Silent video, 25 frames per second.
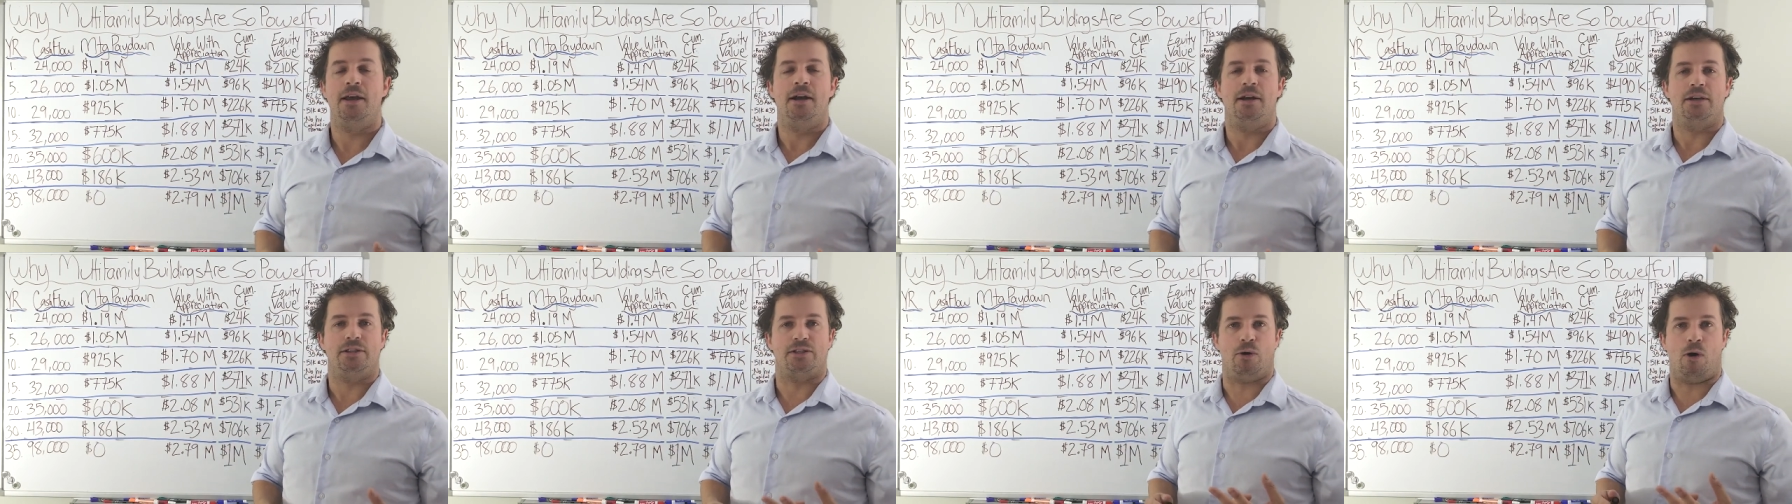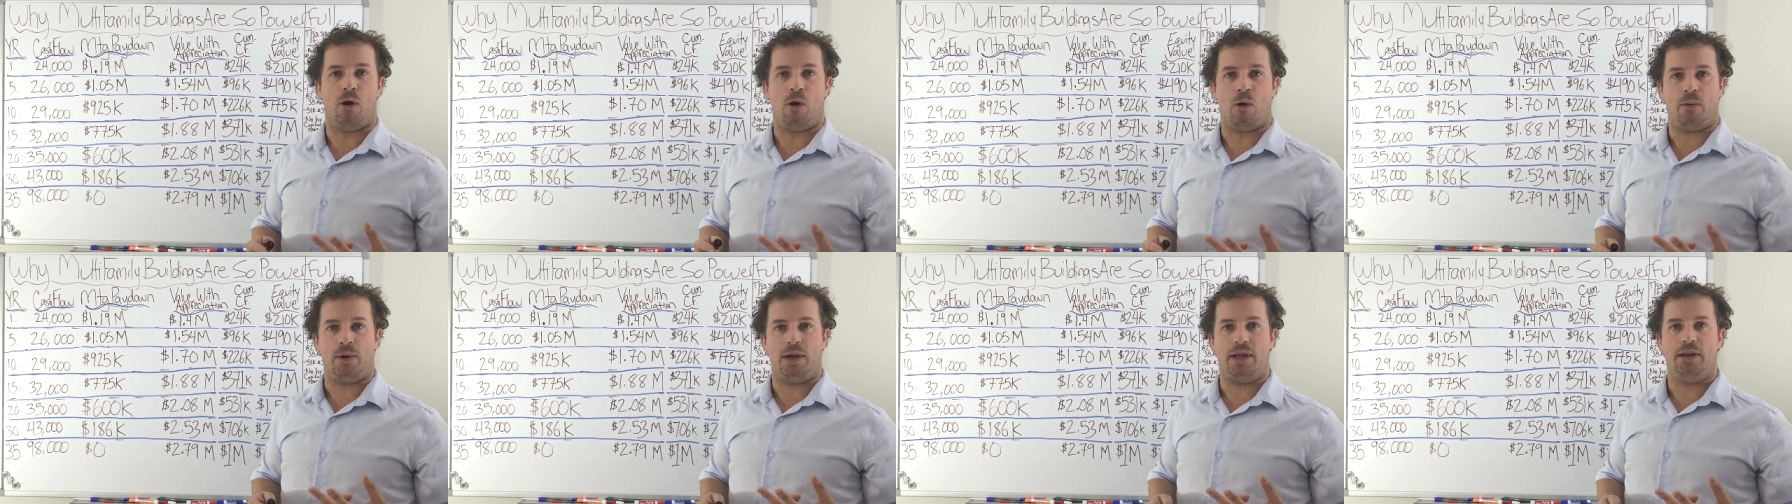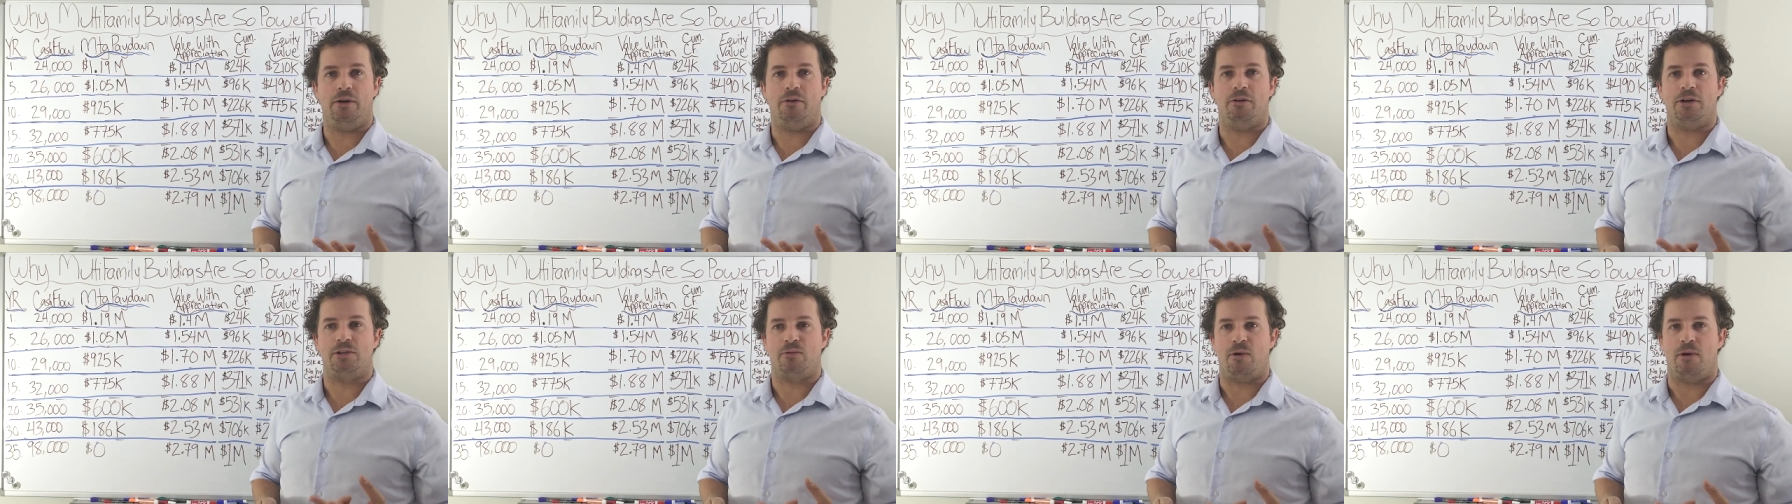So what we
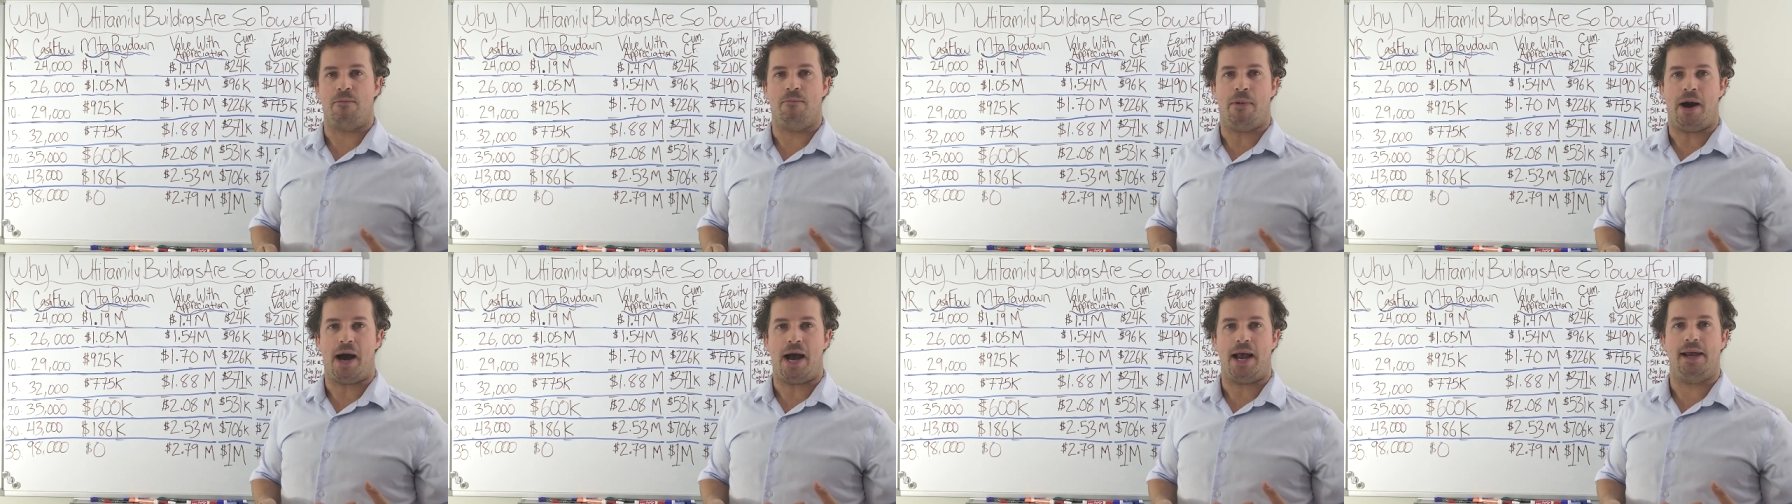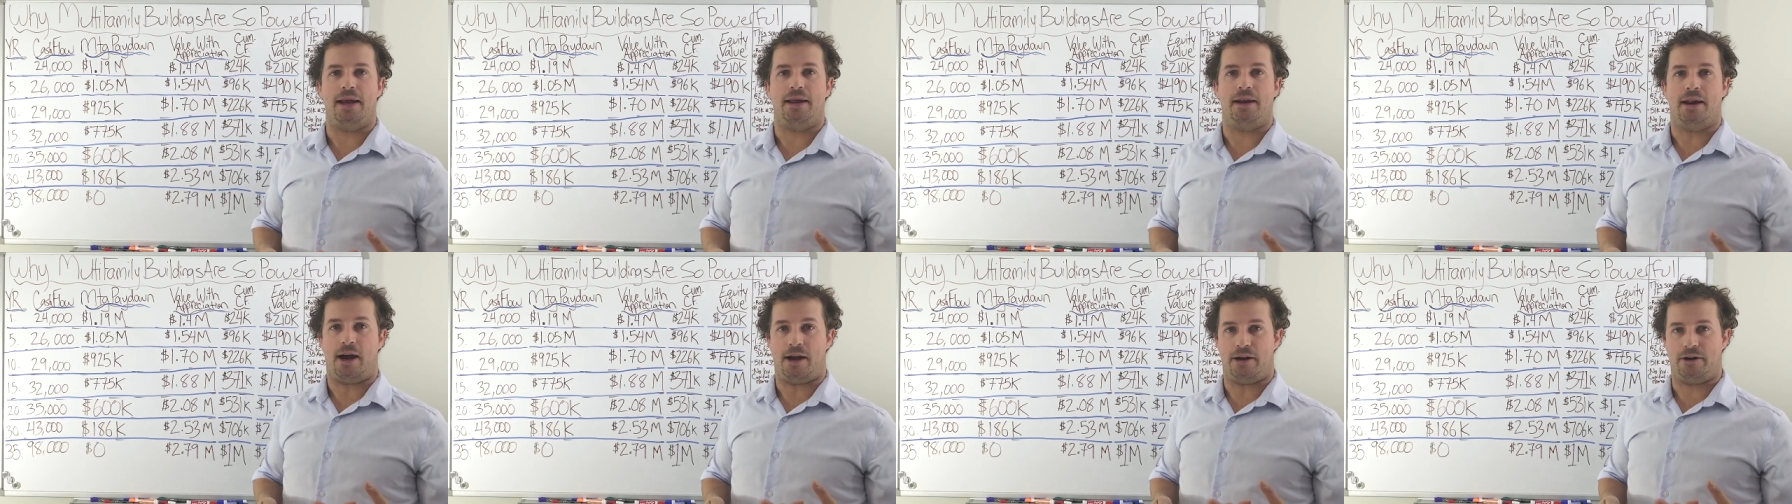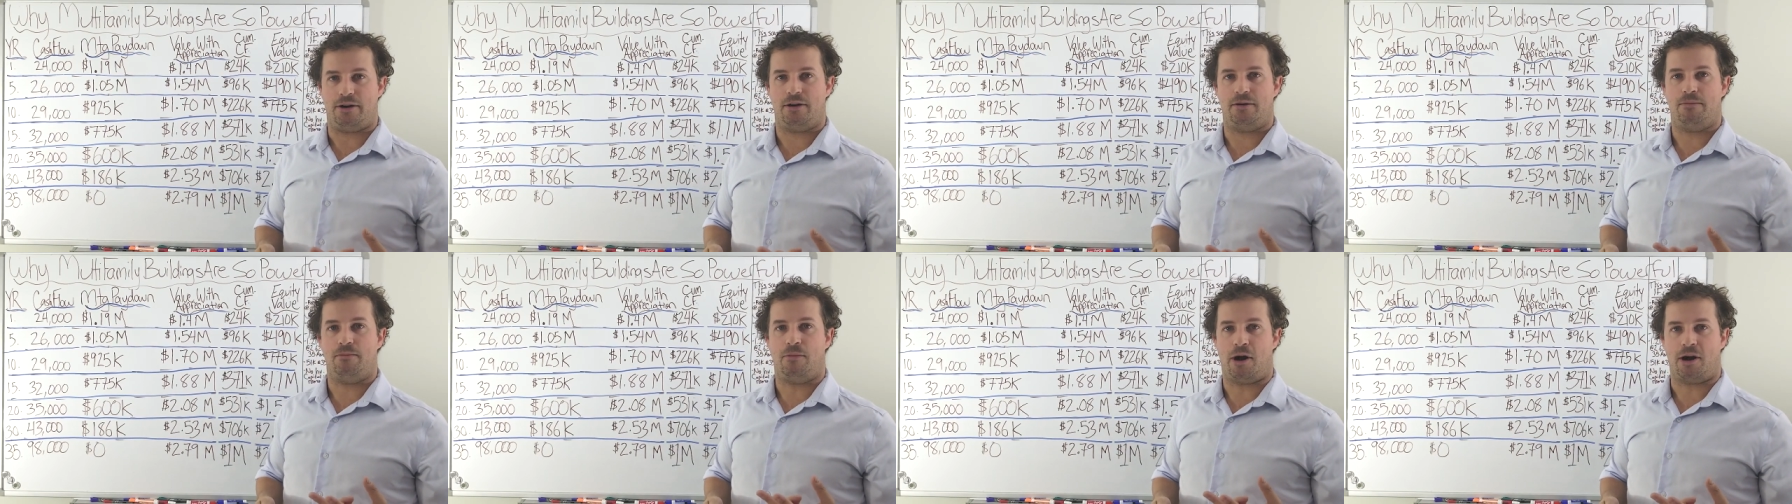do is we buy it
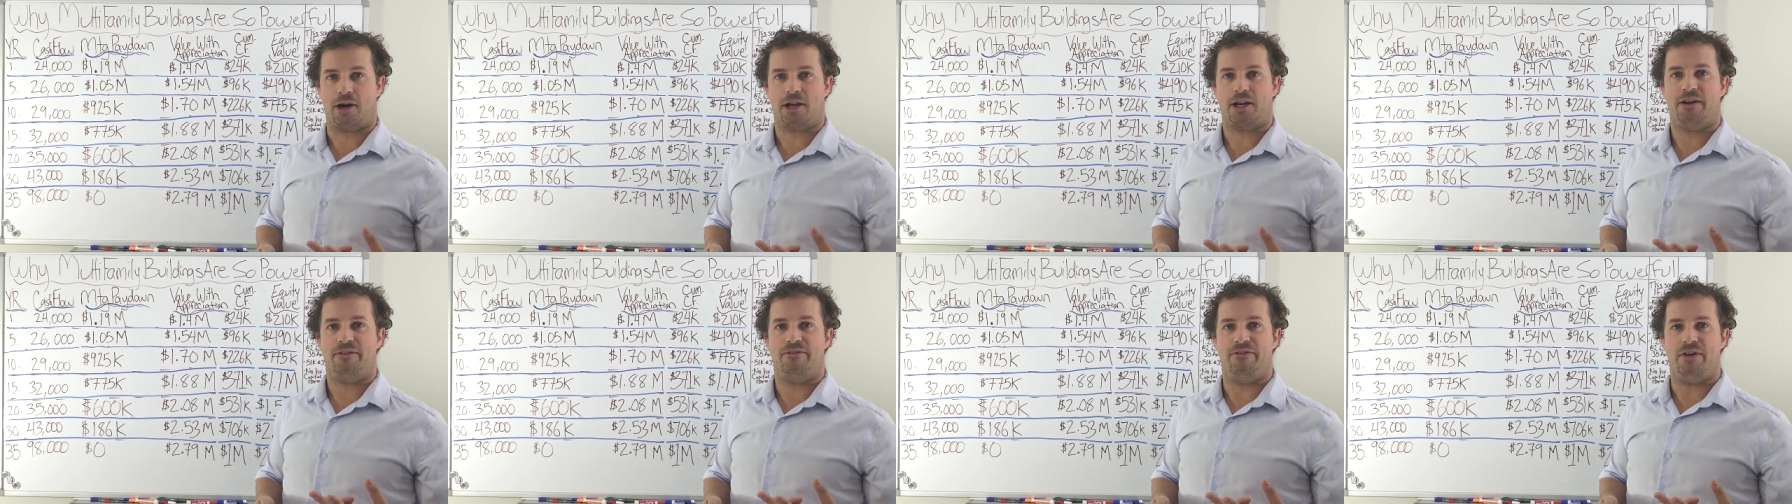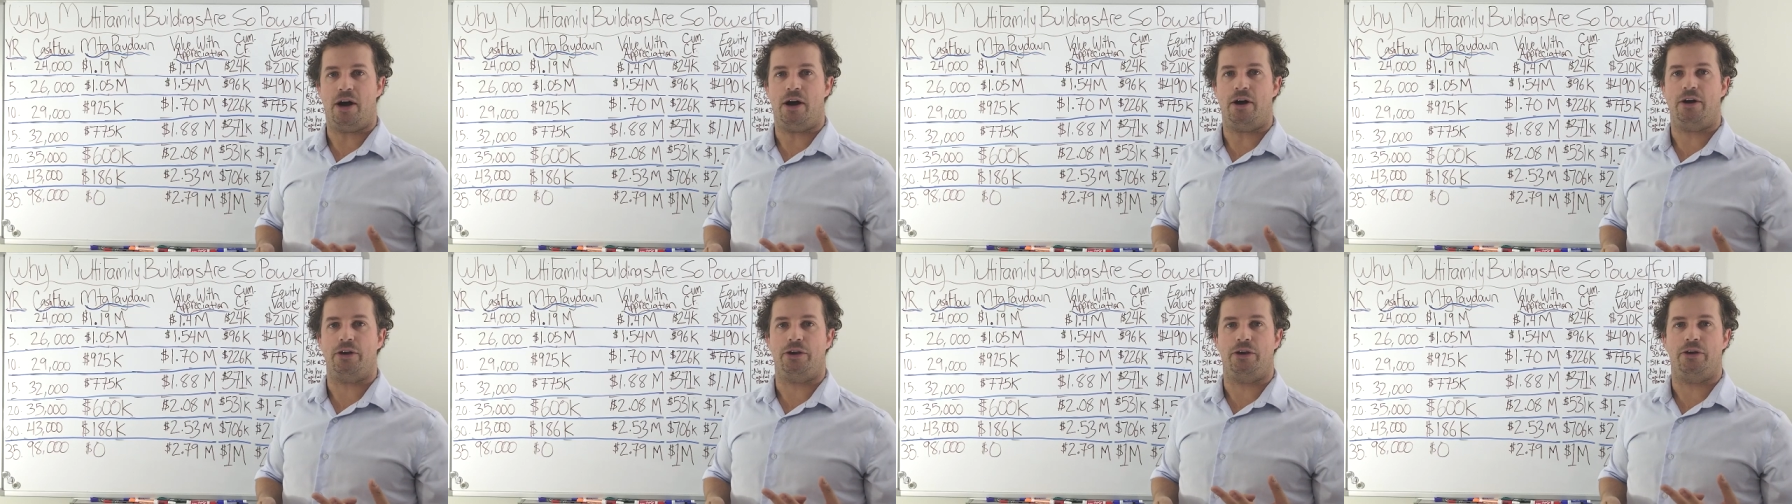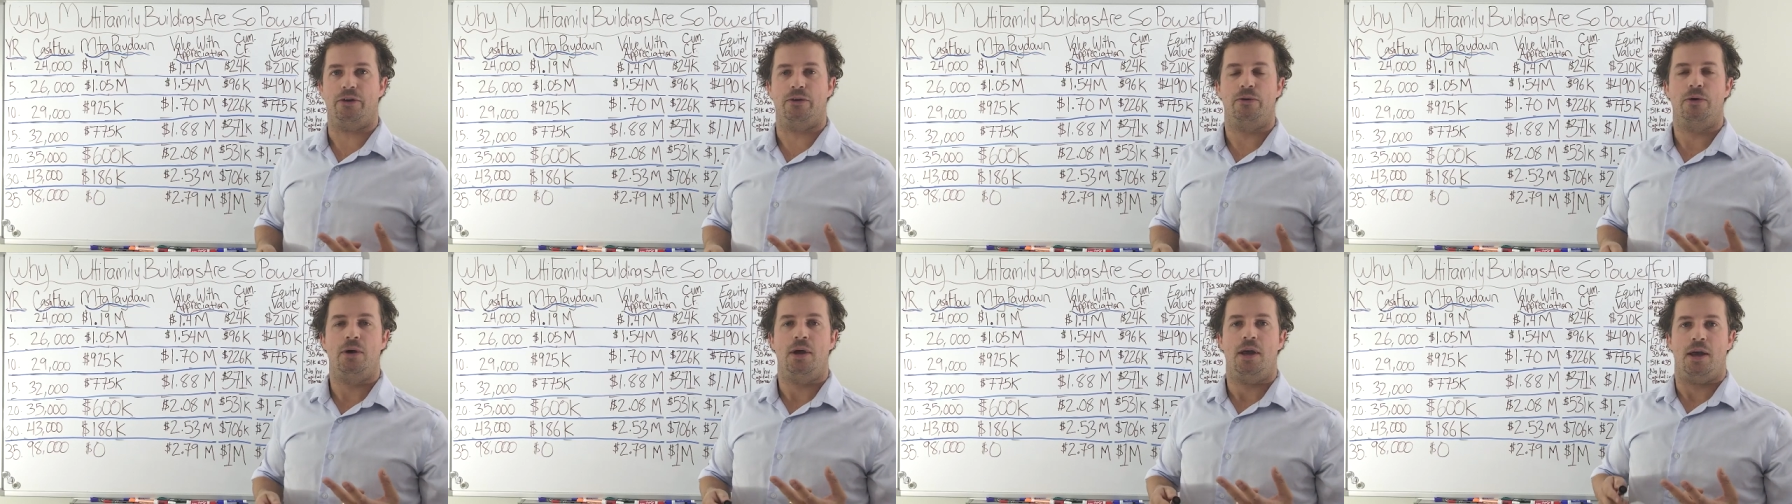under market
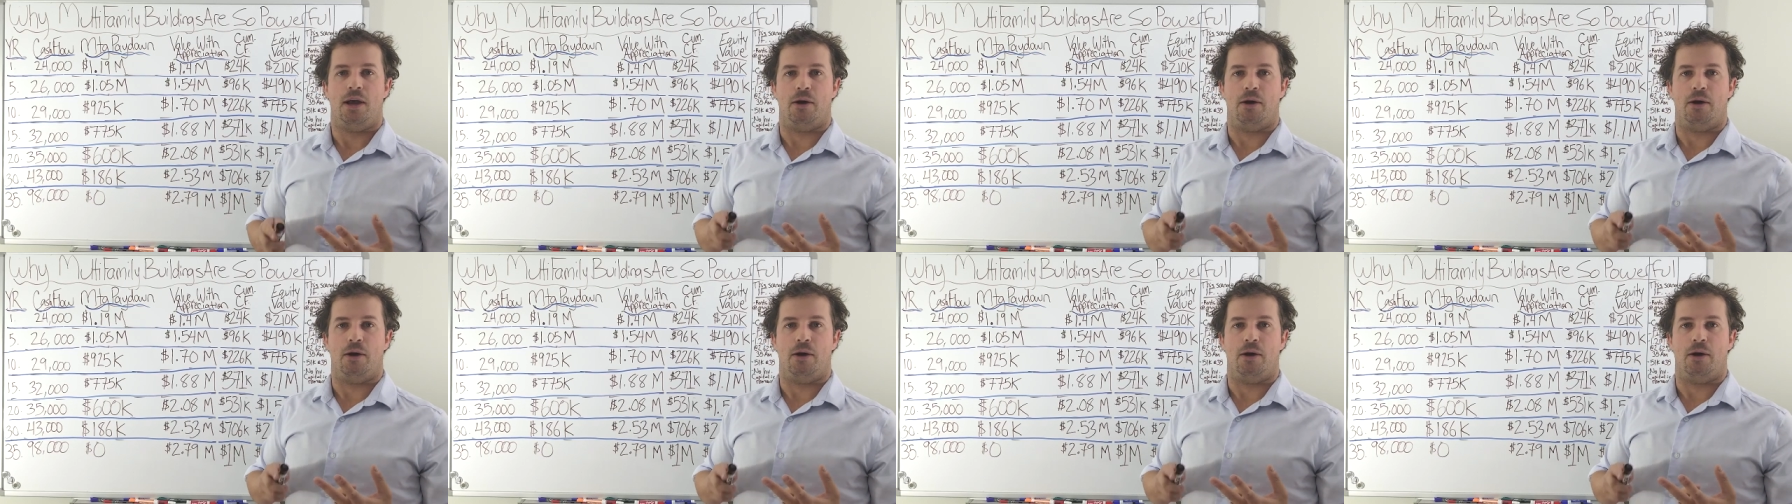value.